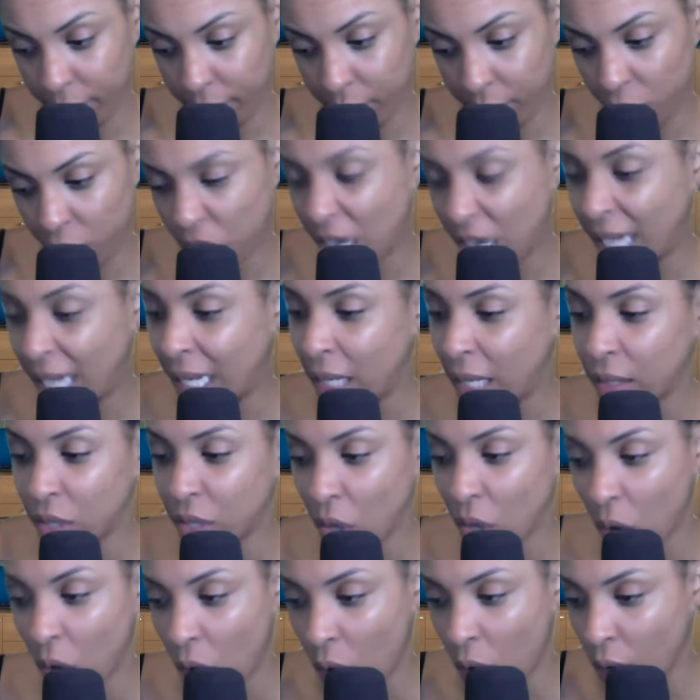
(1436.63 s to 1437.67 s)
shout out to
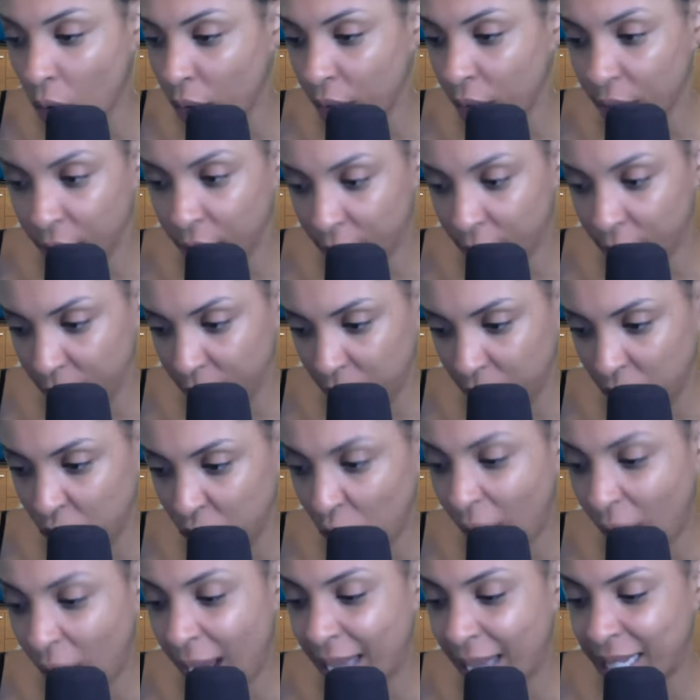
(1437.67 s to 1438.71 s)
all the
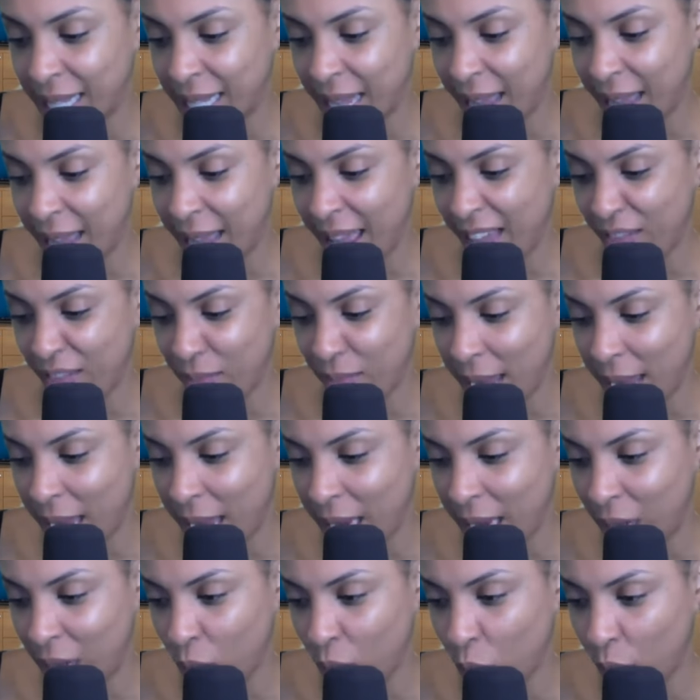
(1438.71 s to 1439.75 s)
strides they have
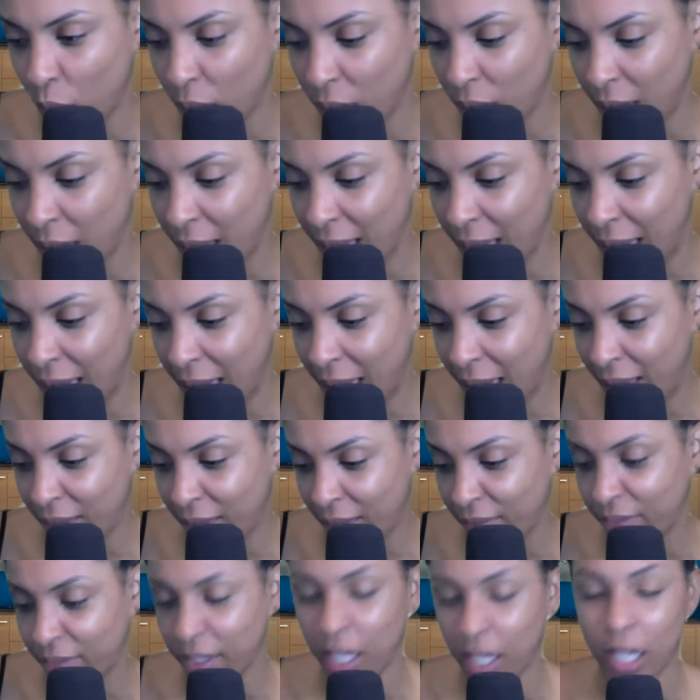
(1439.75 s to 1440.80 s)
made and when they
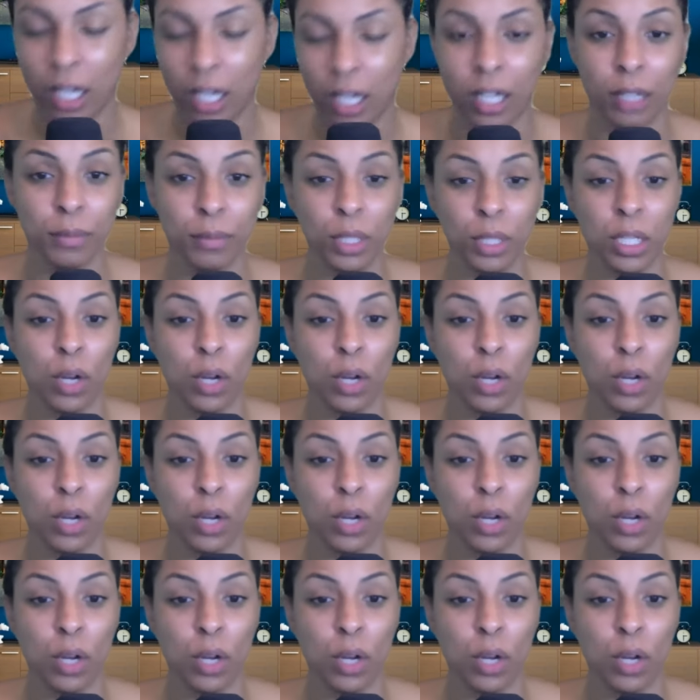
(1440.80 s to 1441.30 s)
have, um, you know,